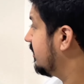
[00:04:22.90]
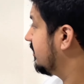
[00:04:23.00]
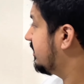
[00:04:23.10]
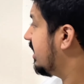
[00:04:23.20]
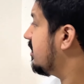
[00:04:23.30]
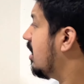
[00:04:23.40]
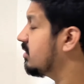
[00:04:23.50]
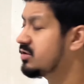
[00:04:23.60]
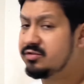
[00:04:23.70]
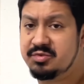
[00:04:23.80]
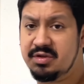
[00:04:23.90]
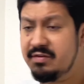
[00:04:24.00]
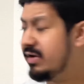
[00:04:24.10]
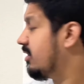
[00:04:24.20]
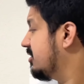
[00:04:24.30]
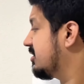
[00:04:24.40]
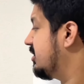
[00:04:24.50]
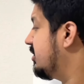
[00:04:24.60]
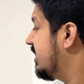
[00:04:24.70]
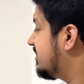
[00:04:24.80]
$10 from $75,
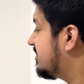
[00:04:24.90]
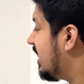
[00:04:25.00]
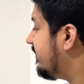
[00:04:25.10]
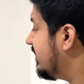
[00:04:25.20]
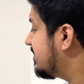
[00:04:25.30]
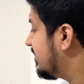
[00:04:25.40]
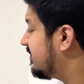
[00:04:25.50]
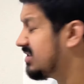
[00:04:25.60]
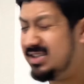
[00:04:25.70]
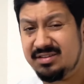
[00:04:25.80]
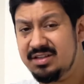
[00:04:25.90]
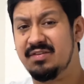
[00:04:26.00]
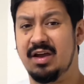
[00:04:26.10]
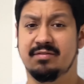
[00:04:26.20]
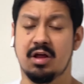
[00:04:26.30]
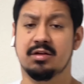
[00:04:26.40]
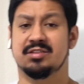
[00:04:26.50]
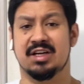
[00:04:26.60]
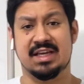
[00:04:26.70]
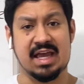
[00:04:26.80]
you get a savings of $65.
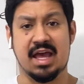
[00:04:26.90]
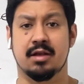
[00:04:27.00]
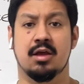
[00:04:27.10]
Again,